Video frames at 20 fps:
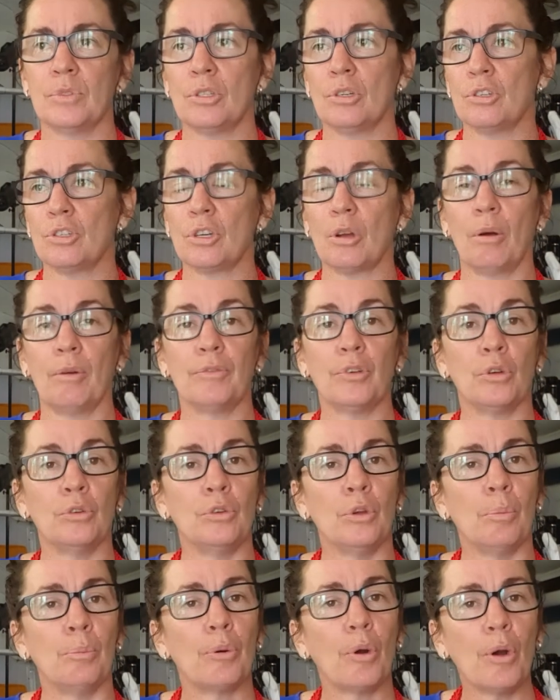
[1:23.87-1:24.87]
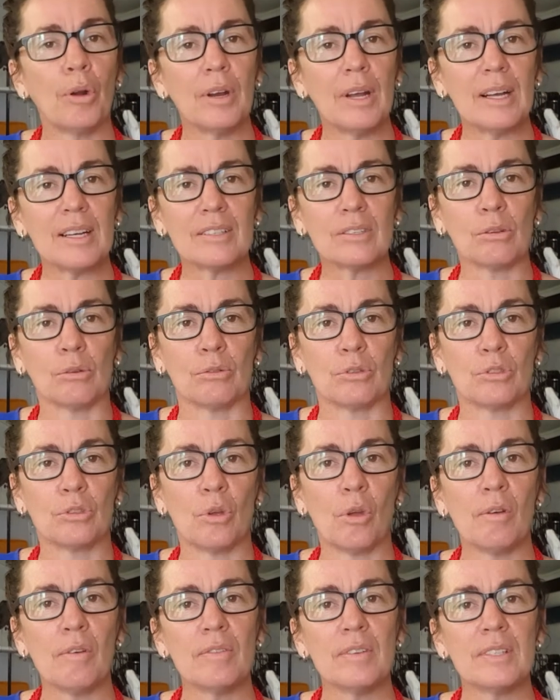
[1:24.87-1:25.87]
show off your new products or
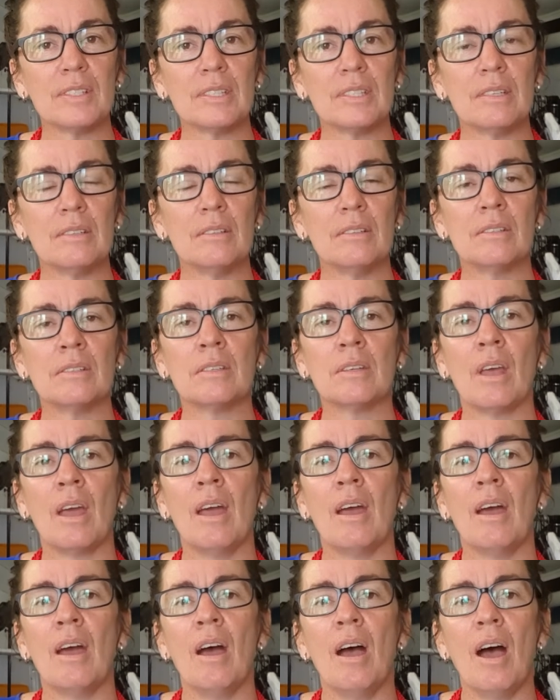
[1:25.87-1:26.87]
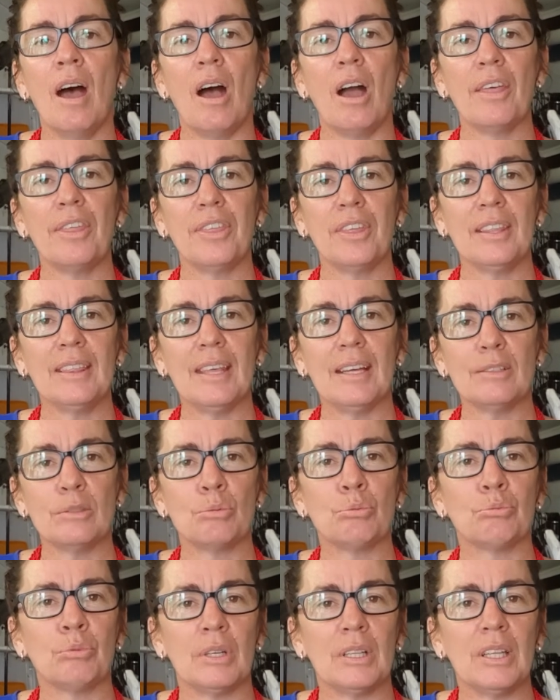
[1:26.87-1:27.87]
services, I think
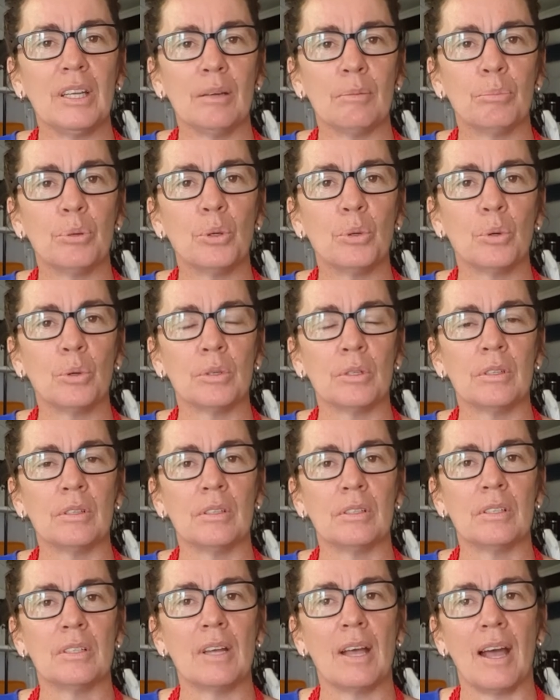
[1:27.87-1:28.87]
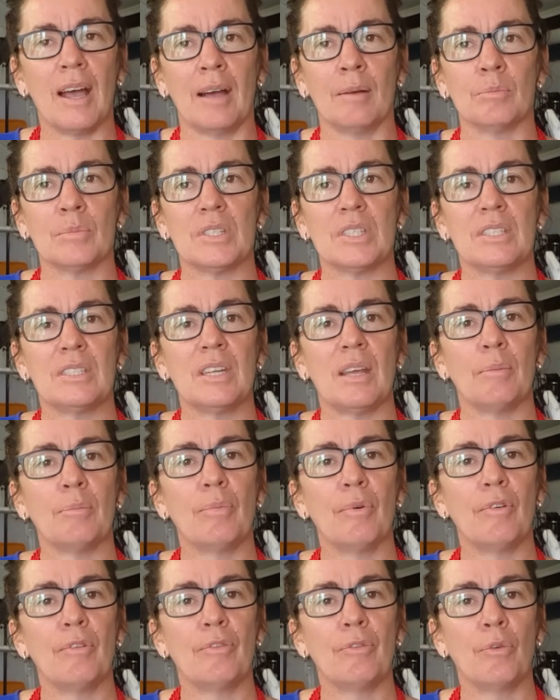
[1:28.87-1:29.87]
that's really important
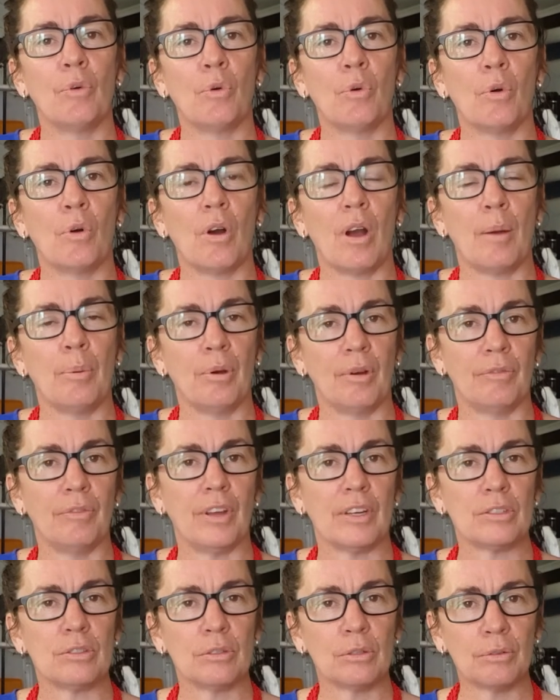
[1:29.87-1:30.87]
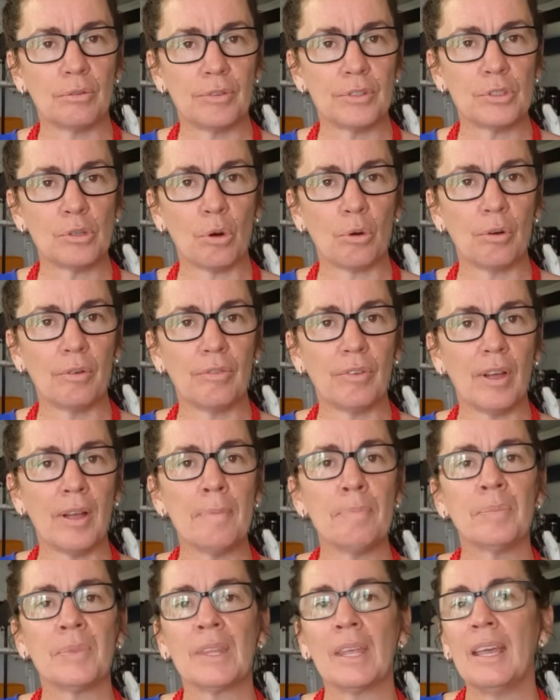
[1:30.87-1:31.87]
step for a professional photographer.
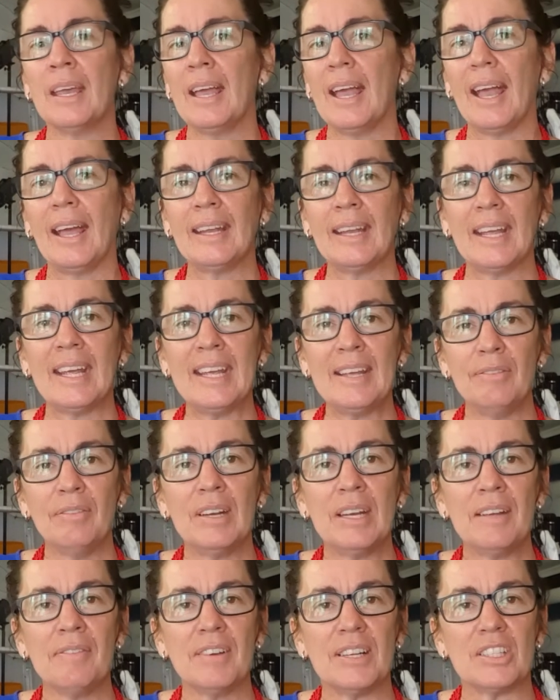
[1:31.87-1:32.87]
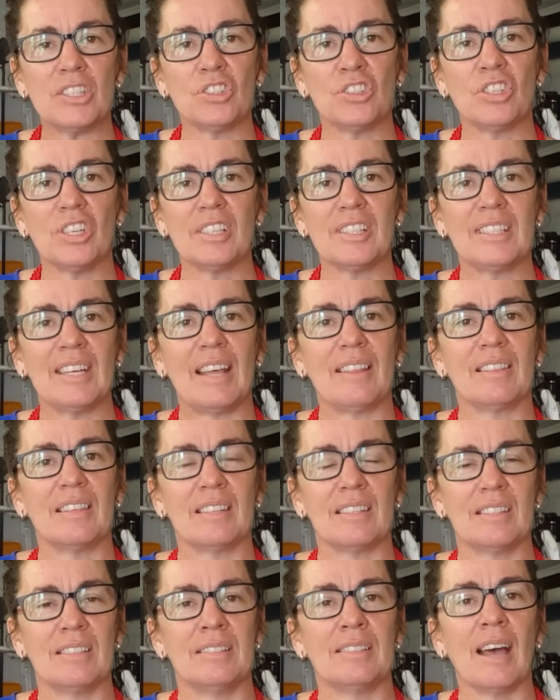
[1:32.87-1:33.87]
And even if it's just at the
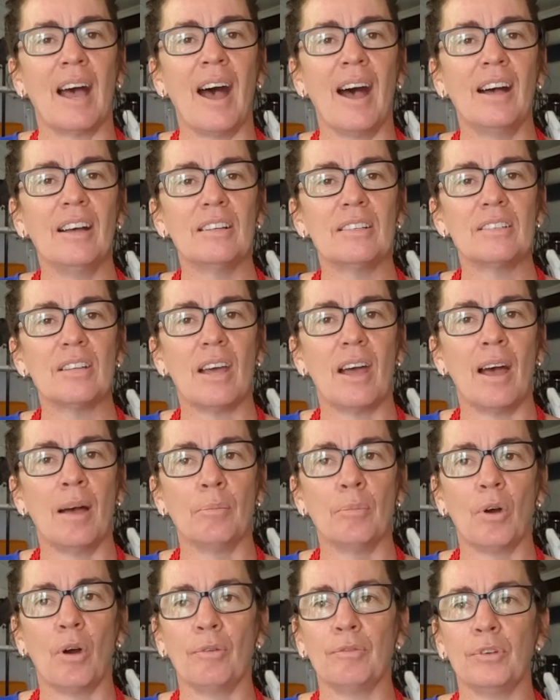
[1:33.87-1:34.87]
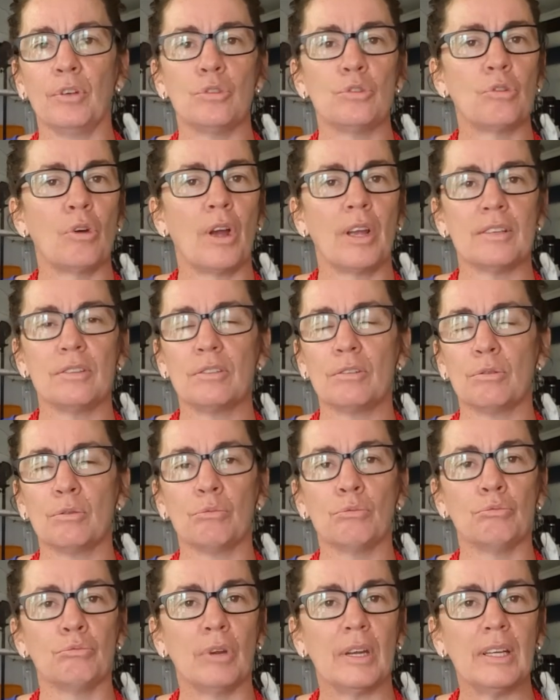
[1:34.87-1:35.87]
start of you trying
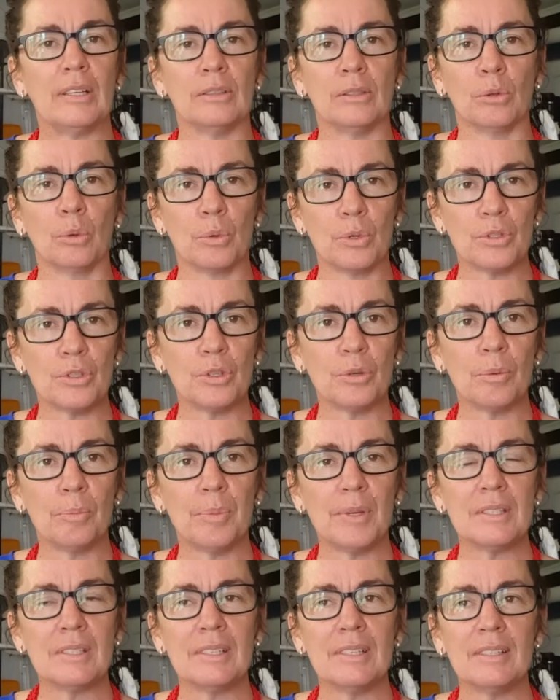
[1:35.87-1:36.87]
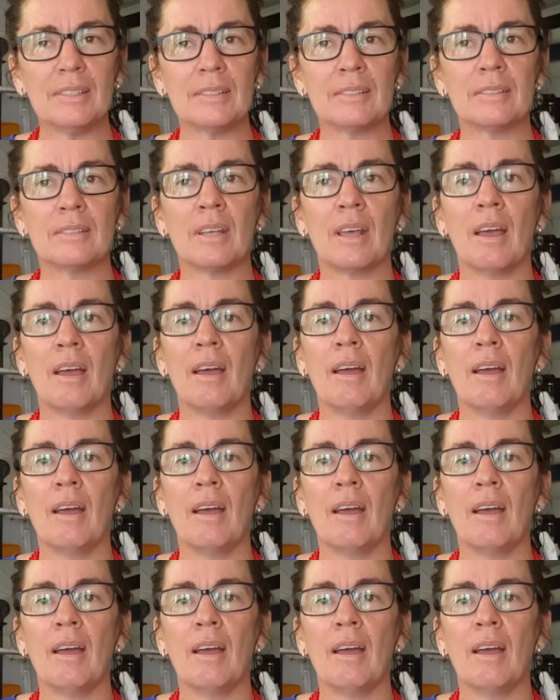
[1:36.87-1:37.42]
to relaunch your business,